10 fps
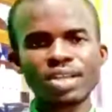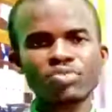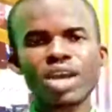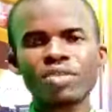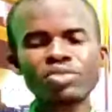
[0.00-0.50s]
We
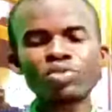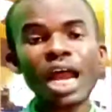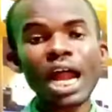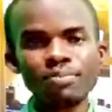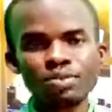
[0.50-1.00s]
are ready to
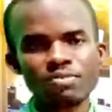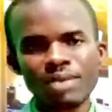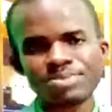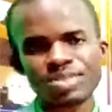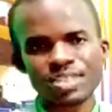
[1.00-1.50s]
help you in
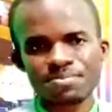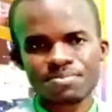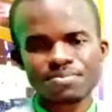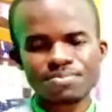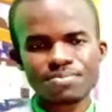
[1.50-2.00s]
baptism.
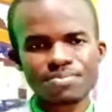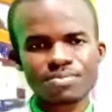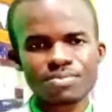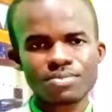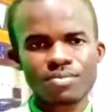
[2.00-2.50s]

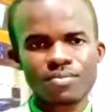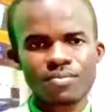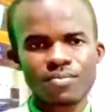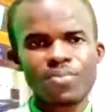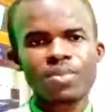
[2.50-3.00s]

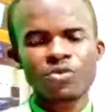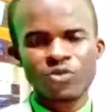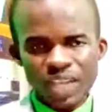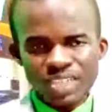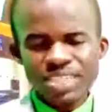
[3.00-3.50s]

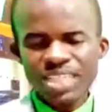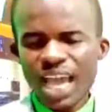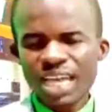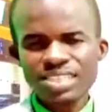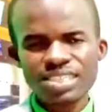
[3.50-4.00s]
Visit
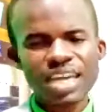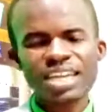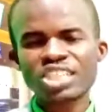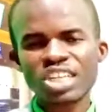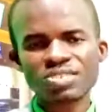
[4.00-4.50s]
us at
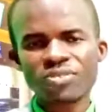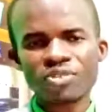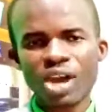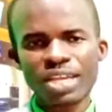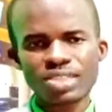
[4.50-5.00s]
the Church of
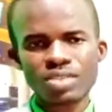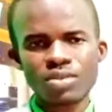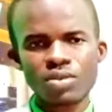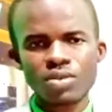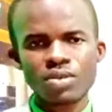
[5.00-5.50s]
Christ.
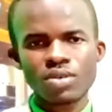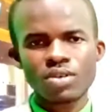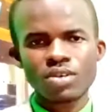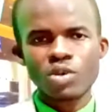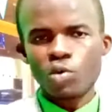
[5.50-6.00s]

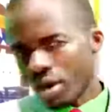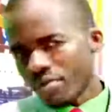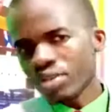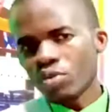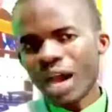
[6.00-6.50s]

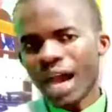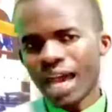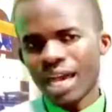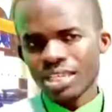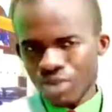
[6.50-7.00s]
Wherever you
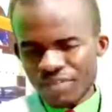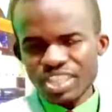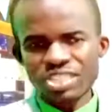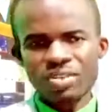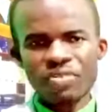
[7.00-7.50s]
are, you have a
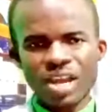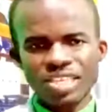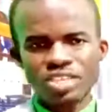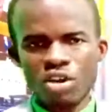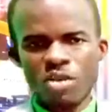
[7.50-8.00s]
Church of Christ
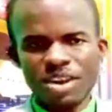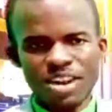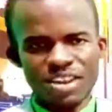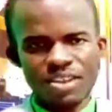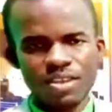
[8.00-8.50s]
in your community.